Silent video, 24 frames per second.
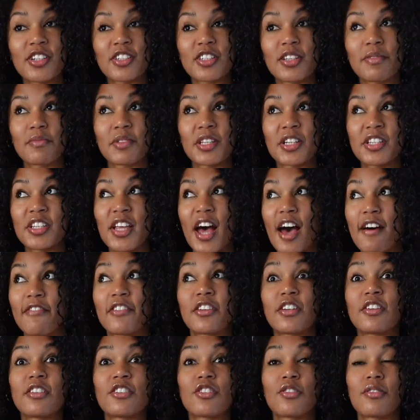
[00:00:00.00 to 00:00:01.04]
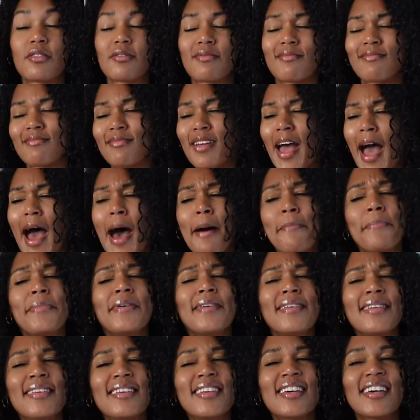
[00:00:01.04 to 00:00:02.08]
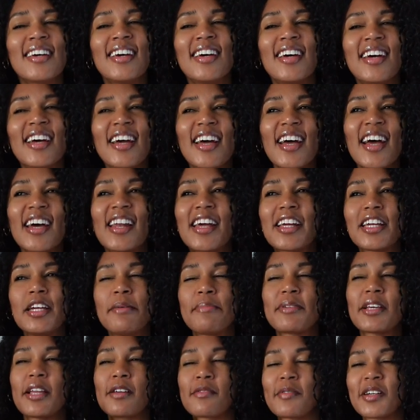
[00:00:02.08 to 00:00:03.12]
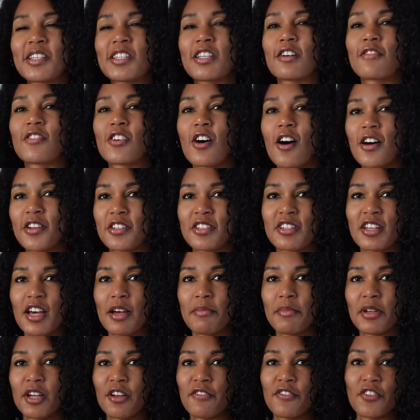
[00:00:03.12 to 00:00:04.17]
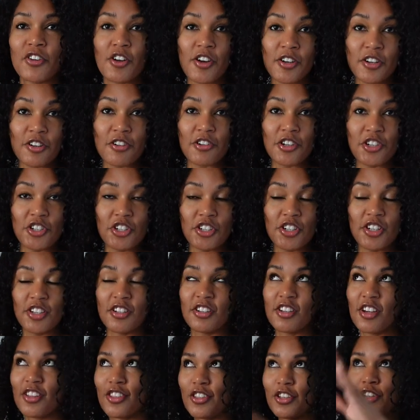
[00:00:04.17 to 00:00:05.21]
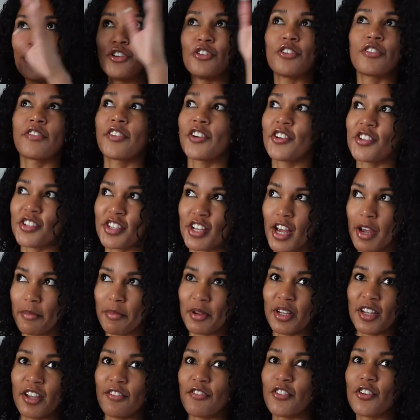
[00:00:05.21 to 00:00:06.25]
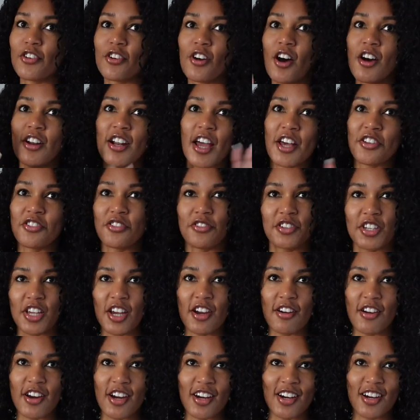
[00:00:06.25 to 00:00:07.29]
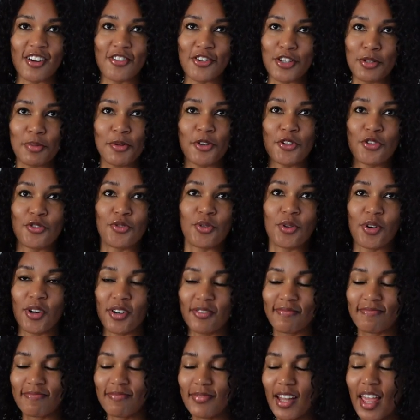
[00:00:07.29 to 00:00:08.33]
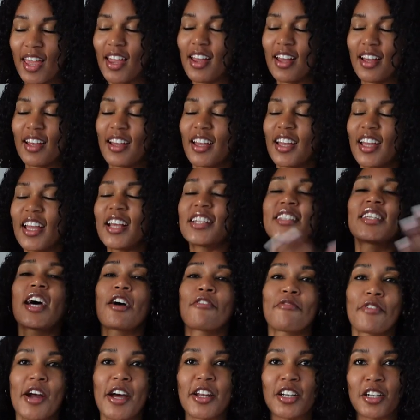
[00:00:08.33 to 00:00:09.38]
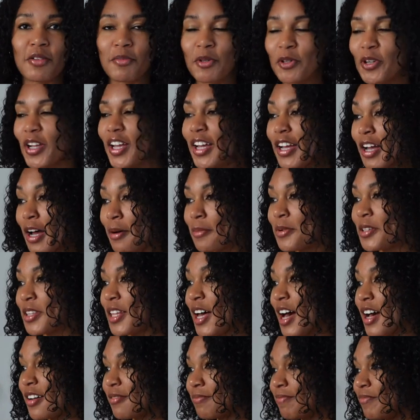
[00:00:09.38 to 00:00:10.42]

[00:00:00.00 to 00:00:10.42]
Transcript: Some things haven't happened. And I keep telling myself God's timing. If you're not a Christian, the universe timing. If you're not esoteric or spiritual, it's at random. Okay, how about that?